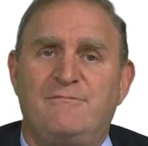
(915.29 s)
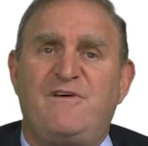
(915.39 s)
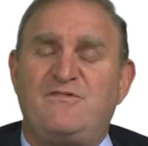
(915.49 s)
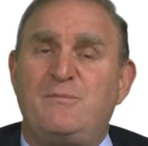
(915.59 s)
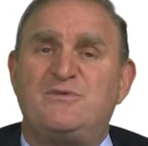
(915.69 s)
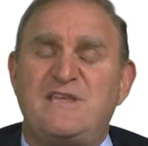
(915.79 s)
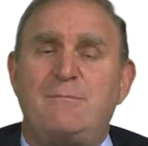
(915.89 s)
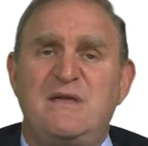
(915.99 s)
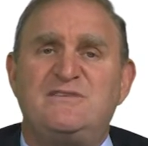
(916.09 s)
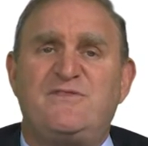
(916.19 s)

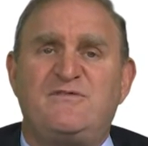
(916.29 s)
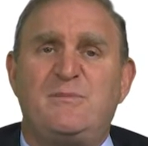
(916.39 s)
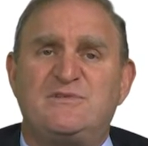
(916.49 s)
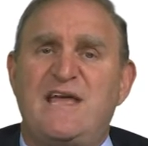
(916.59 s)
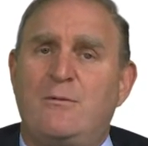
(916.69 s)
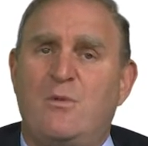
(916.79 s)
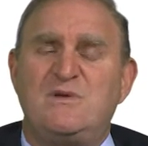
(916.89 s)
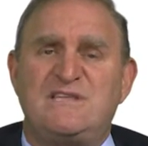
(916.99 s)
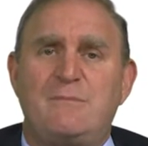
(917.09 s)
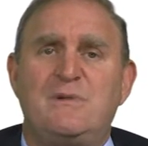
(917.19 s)
50% means 50%. When
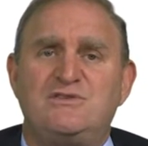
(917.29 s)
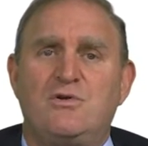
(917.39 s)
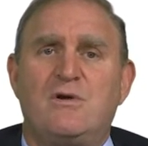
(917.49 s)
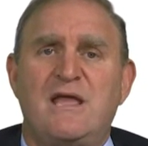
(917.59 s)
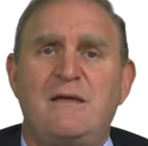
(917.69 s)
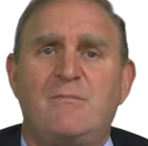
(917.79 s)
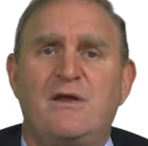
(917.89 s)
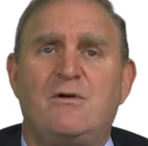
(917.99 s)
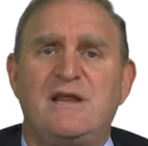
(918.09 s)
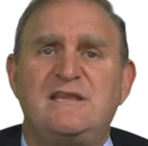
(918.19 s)
we said majority
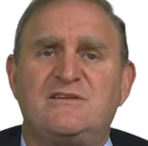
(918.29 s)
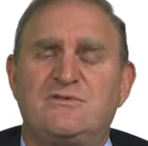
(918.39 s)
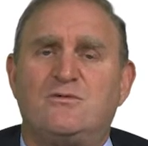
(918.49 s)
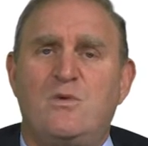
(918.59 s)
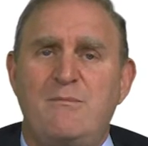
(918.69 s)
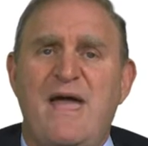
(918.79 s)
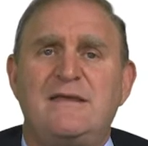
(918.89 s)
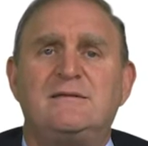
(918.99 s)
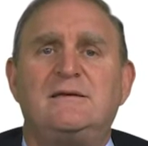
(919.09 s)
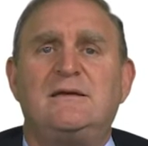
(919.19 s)
minority district, we
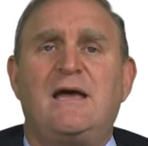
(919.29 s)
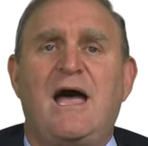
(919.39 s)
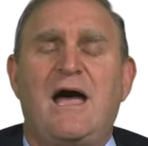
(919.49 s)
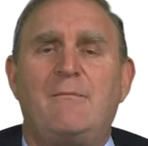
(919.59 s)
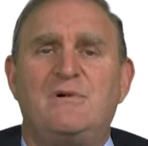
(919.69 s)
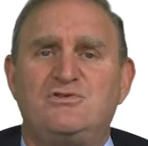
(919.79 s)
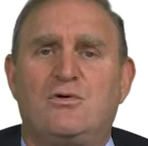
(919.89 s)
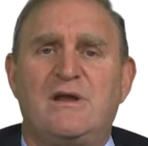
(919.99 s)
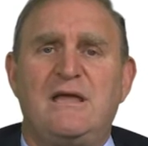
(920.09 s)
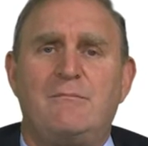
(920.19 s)
meant uh,
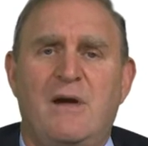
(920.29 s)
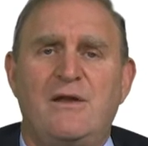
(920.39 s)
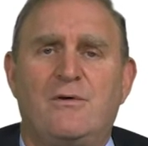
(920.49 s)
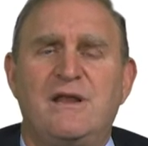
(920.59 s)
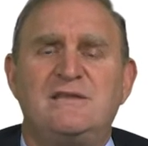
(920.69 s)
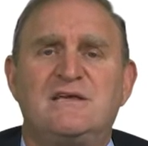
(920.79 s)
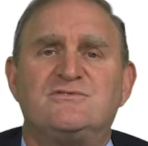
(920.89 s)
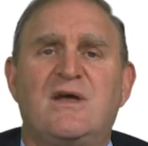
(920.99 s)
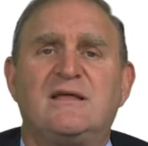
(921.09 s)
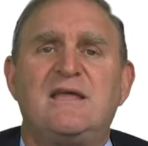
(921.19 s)
majority minority
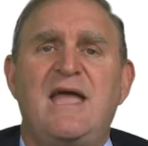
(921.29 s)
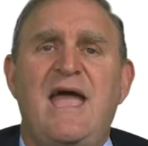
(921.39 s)
district.